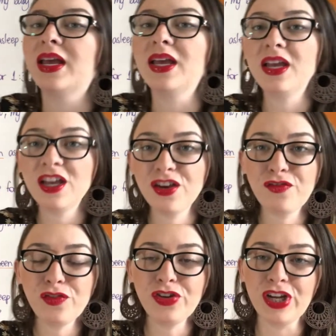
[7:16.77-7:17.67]
If you
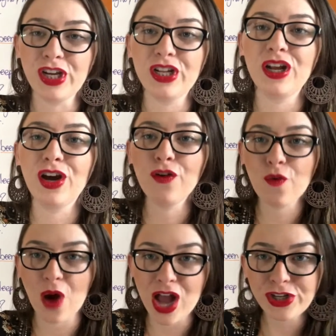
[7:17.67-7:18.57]
need a
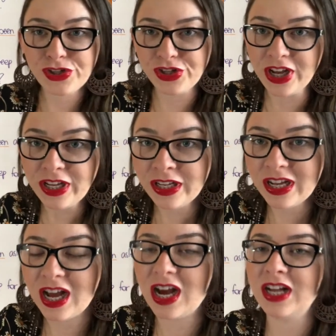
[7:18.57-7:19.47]
question,
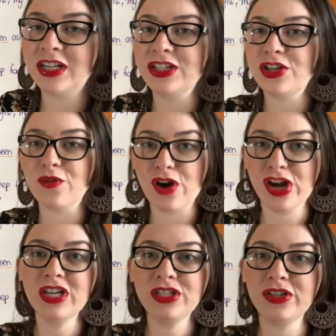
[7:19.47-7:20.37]
an
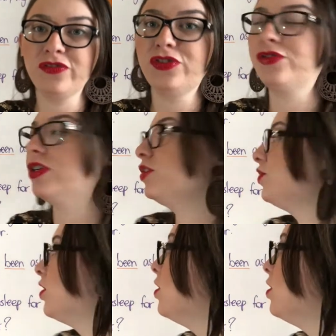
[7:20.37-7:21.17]
interrogative structure,